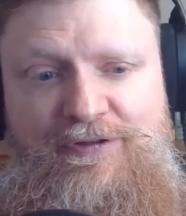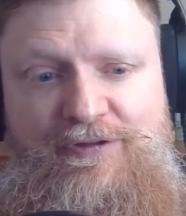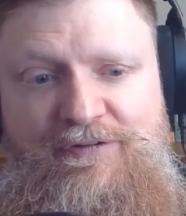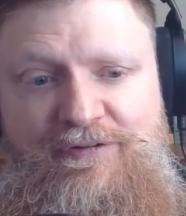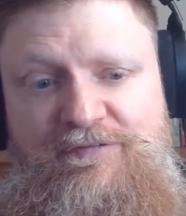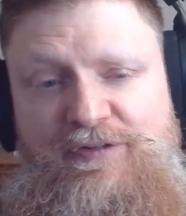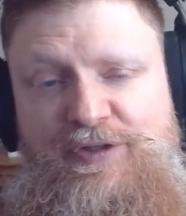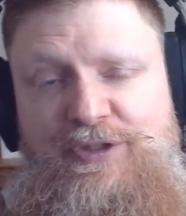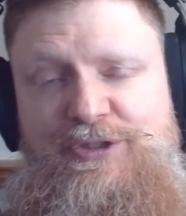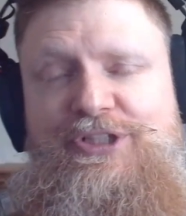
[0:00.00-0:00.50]

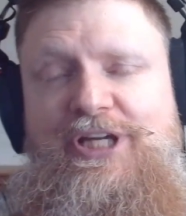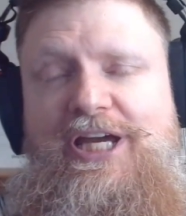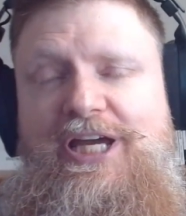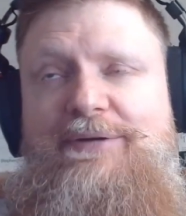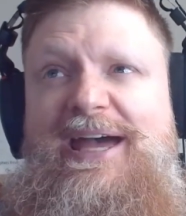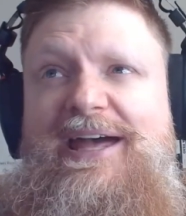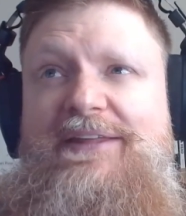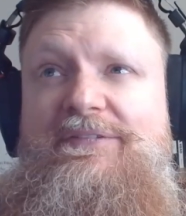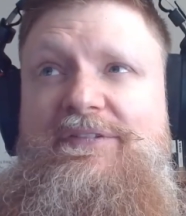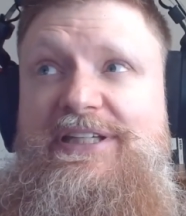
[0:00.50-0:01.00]
First time
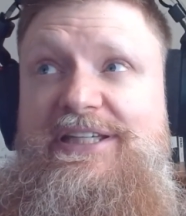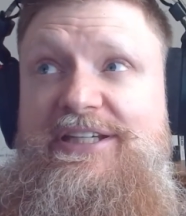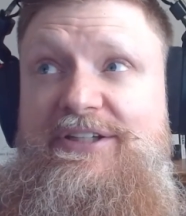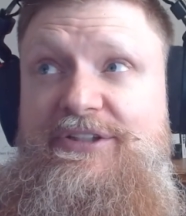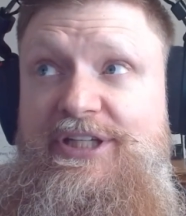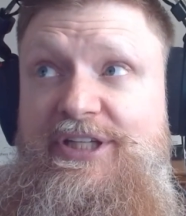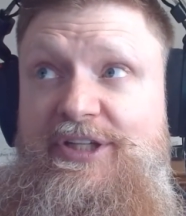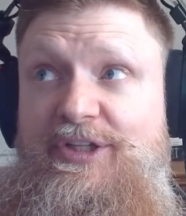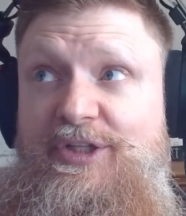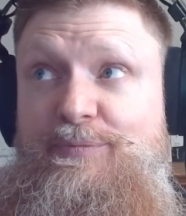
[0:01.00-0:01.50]
I had the
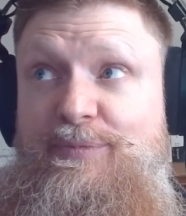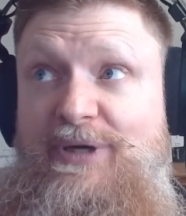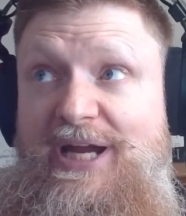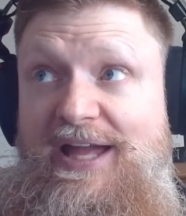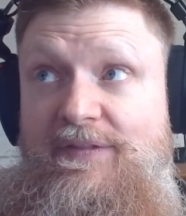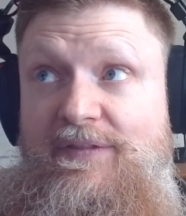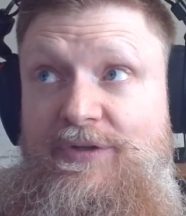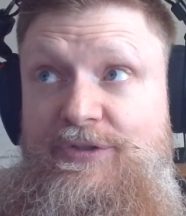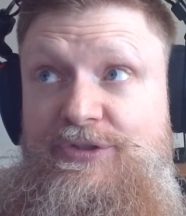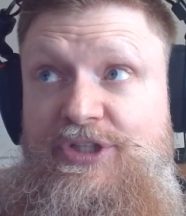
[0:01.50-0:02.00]
Ghirardelli
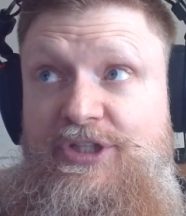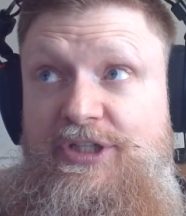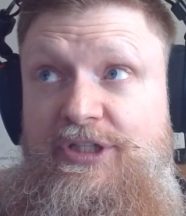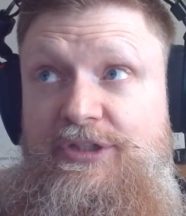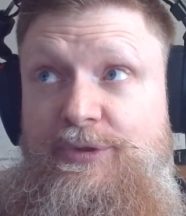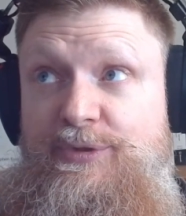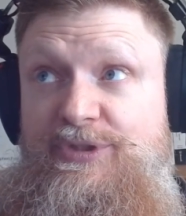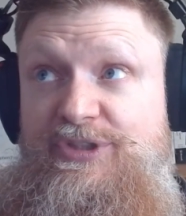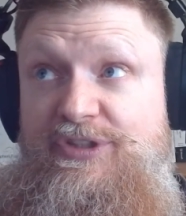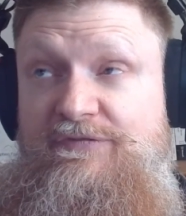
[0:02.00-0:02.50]
brand, there's a
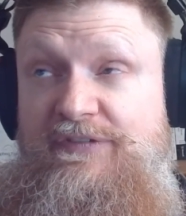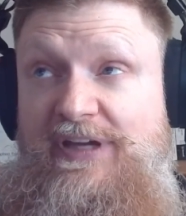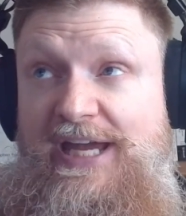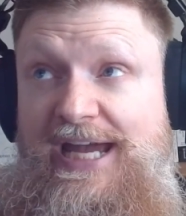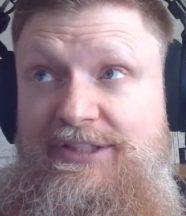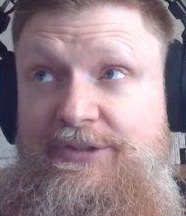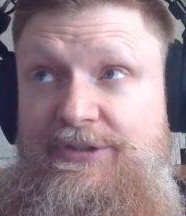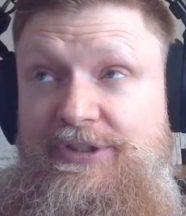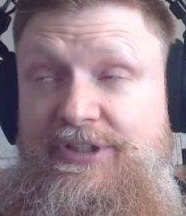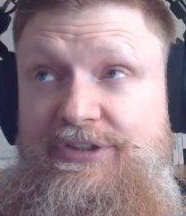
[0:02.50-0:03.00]
there was a
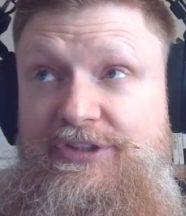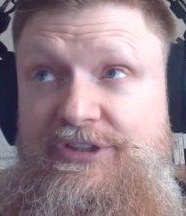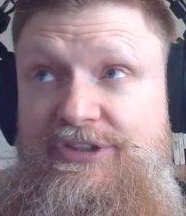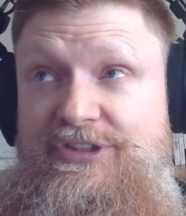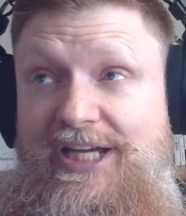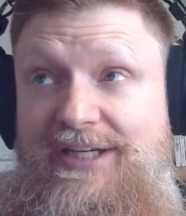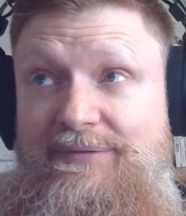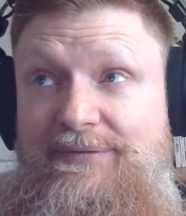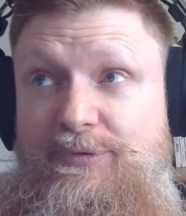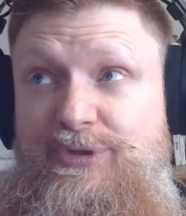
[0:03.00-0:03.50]
factory at this
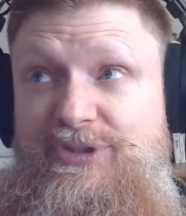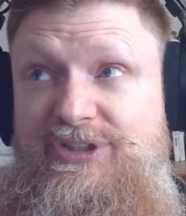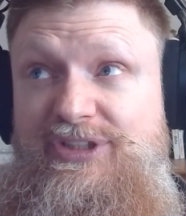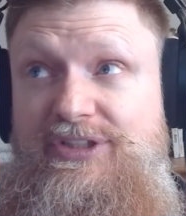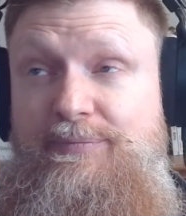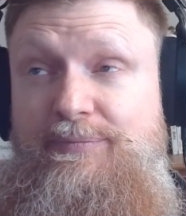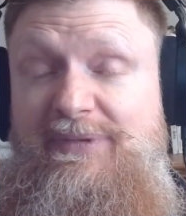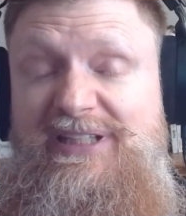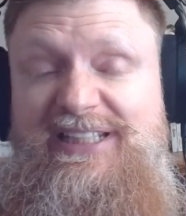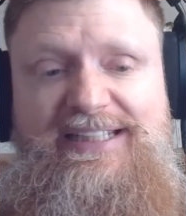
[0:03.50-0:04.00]
time. It was in
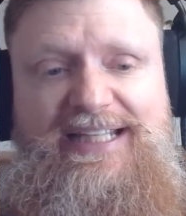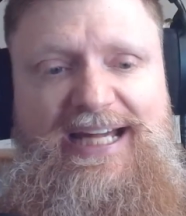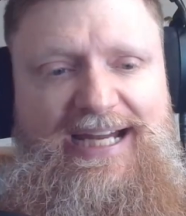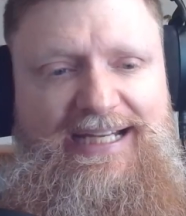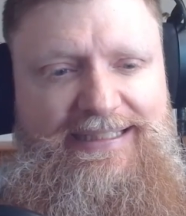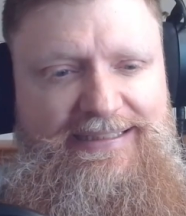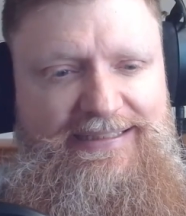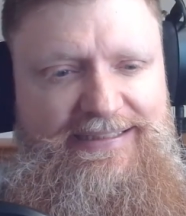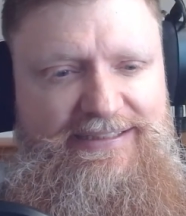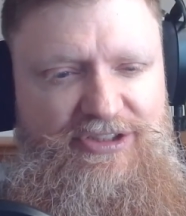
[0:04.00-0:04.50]
the mid
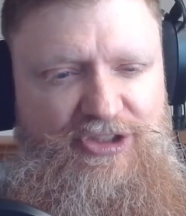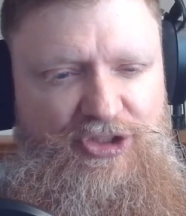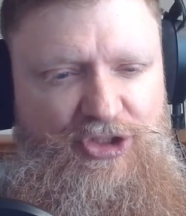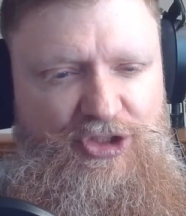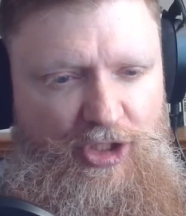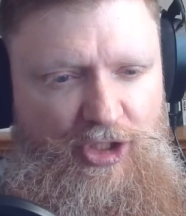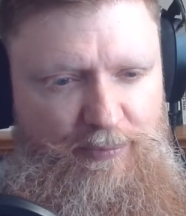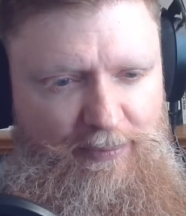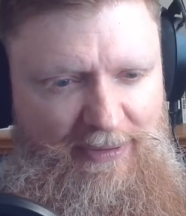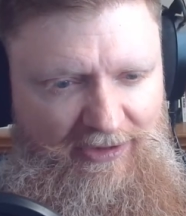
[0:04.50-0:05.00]
'90s in
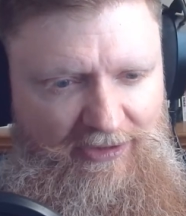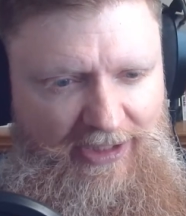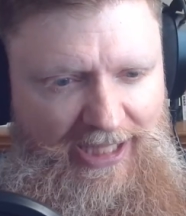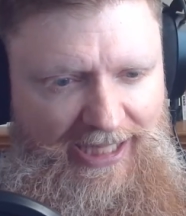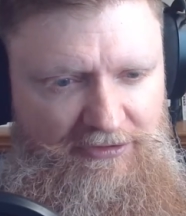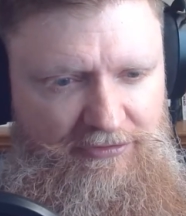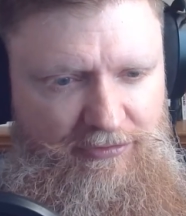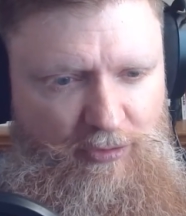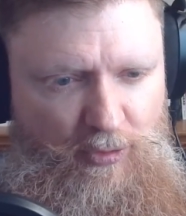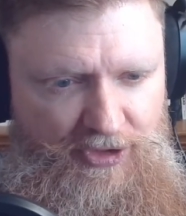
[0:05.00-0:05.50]
Carmel,
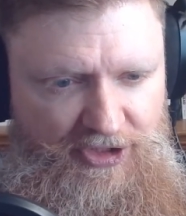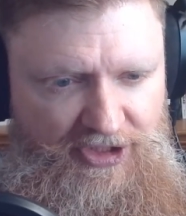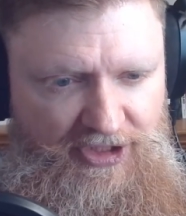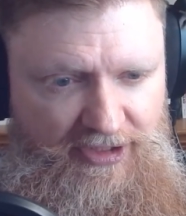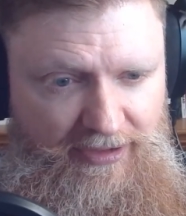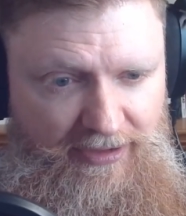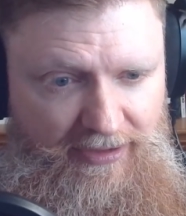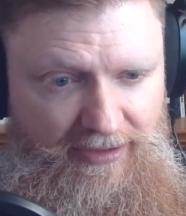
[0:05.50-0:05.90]
California,